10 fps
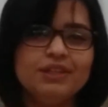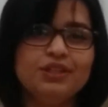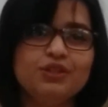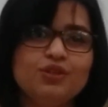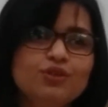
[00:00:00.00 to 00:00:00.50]

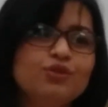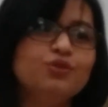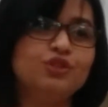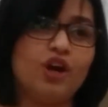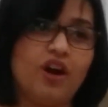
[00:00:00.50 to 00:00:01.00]
There are those
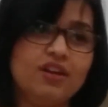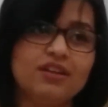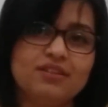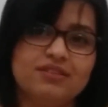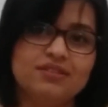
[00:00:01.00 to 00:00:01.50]
who
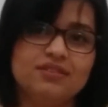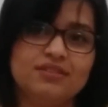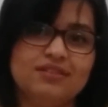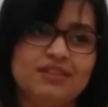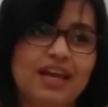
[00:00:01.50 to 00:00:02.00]
talk
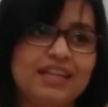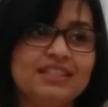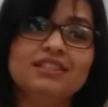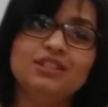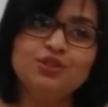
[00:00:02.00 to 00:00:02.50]
and
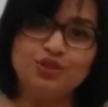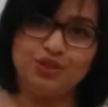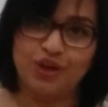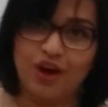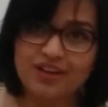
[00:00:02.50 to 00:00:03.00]
continue
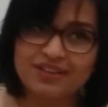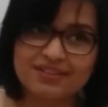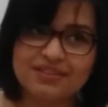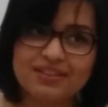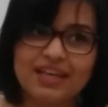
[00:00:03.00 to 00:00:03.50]
to talk,
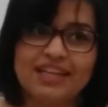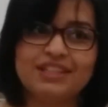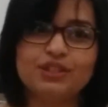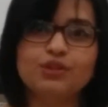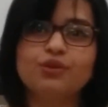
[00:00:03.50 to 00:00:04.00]
and
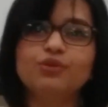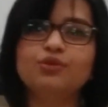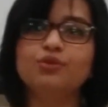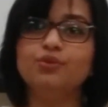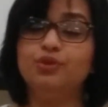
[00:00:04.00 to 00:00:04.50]
there are
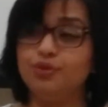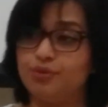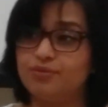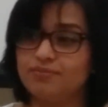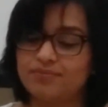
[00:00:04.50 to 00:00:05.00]
those who do.